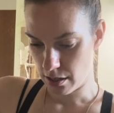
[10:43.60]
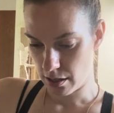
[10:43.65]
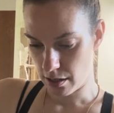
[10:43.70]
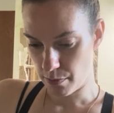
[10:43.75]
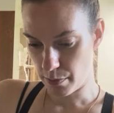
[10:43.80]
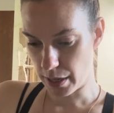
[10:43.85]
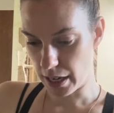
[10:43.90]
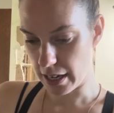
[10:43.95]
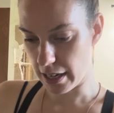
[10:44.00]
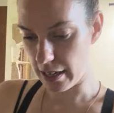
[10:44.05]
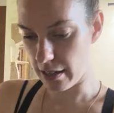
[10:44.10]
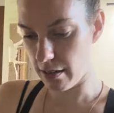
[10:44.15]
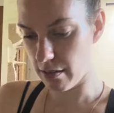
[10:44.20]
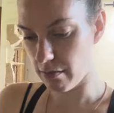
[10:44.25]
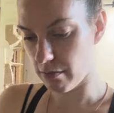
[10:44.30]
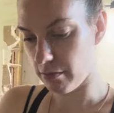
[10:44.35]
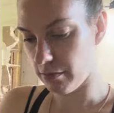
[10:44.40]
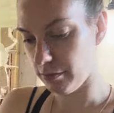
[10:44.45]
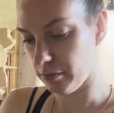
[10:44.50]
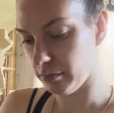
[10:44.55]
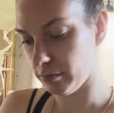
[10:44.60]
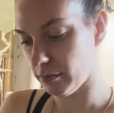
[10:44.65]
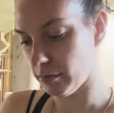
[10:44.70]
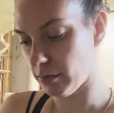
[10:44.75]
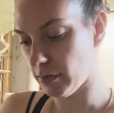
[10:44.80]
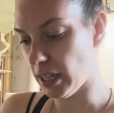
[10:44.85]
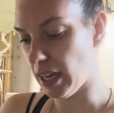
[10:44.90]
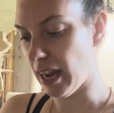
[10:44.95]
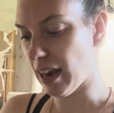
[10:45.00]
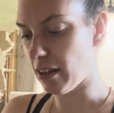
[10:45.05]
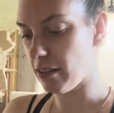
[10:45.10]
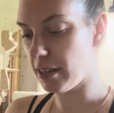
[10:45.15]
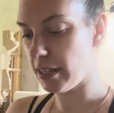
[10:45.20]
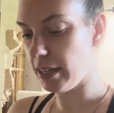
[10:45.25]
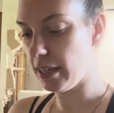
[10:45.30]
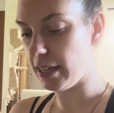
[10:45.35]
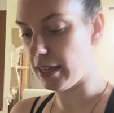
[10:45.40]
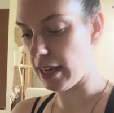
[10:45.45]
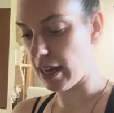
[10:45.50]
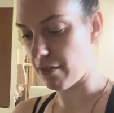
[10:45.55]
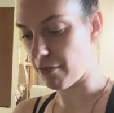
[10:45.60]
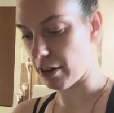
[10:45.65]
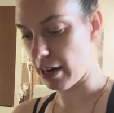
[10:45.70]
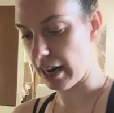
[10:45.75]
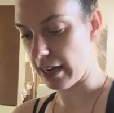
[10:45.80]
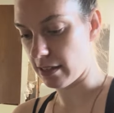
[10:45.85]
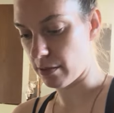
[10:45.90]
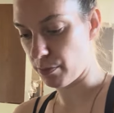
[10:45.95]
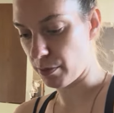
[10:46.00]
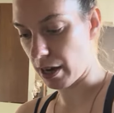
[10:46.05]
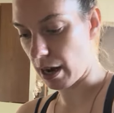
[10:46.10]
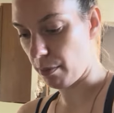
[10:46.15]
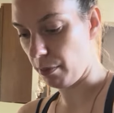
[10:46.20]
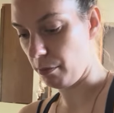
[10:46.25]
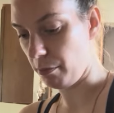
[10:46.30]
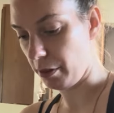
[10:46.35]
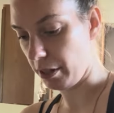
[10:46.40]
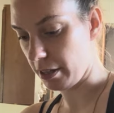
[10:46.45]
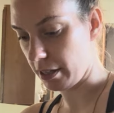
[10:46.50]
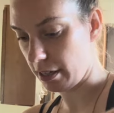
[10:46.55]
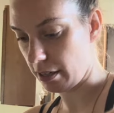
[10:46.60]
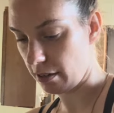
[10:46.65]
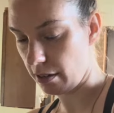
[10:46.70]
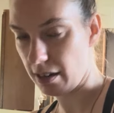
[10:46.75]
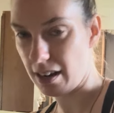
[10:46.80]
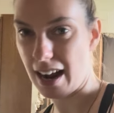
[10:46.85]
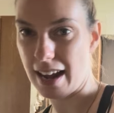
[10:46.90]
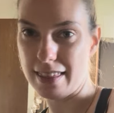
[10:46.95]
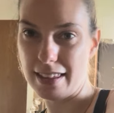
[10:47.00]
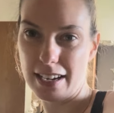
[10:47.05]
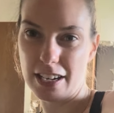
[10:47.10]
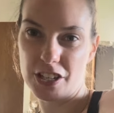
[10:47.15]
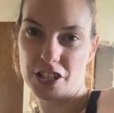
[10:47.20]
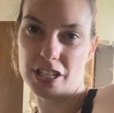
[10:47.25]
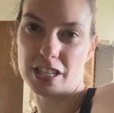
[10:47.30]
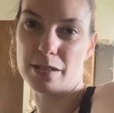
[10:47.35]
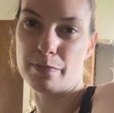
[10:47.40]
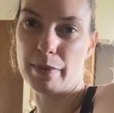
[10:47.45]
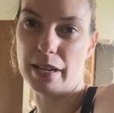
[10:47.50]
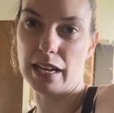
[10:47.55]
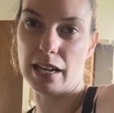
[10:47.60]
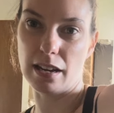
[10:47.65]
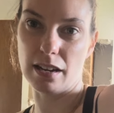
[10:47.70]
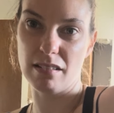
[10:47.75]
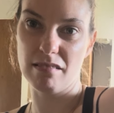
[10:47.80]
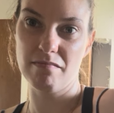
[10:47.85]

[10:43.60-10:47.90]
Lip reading: but I don't think he ever has a problem with it. I think it's just me.